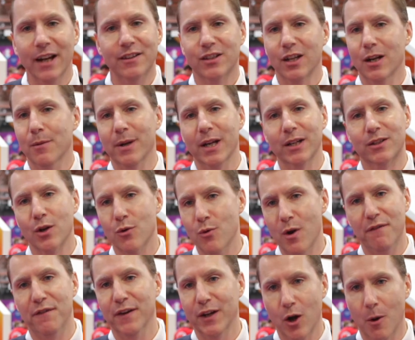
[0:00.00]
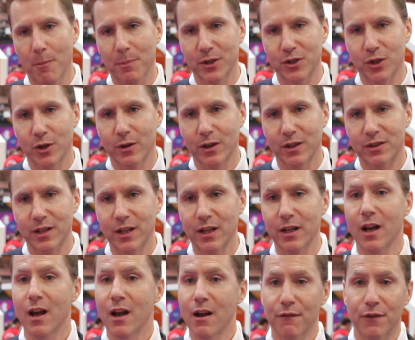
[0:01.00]
It's going to be a terrific
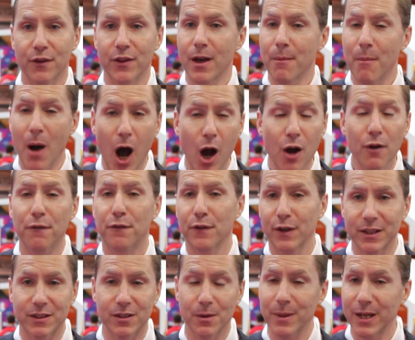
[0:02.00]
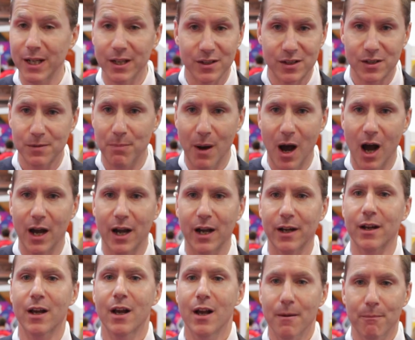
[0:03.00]
opportunity for them, hopefully, to be
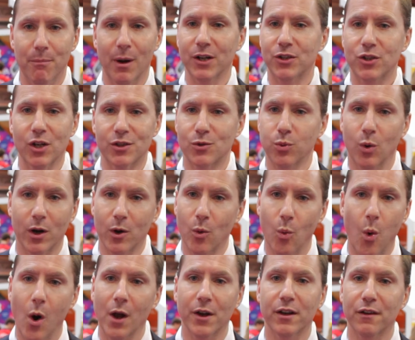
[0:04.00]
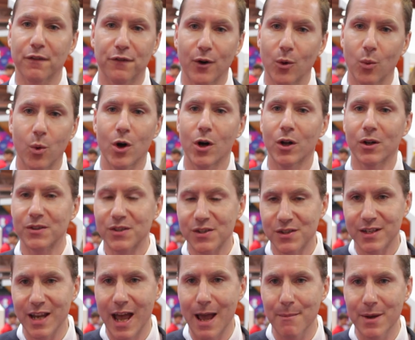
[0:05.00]
inspired by just what a wonderful world
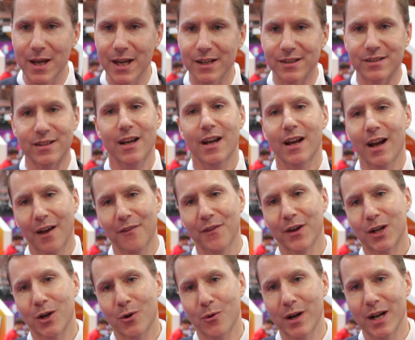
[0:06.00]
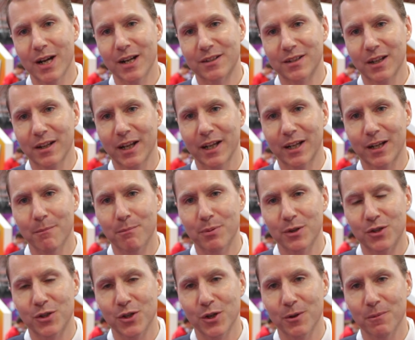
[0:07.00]
STEM is and the careers that they can
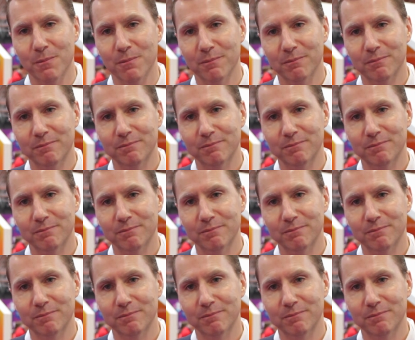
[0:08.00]
pursue.